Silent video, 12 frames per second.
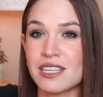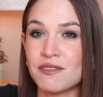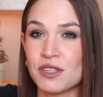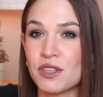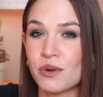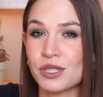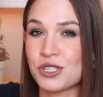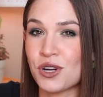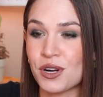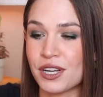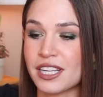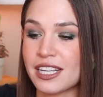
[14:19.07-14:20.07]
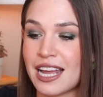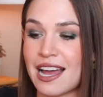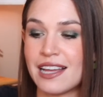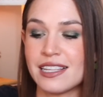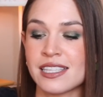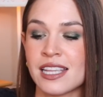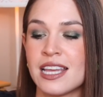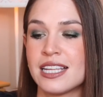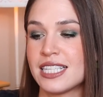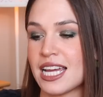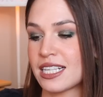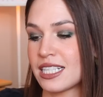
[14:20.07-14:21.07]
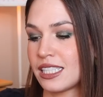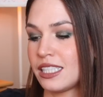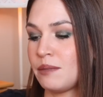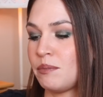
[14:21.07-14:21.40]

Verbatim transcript: even though it's targeted as technically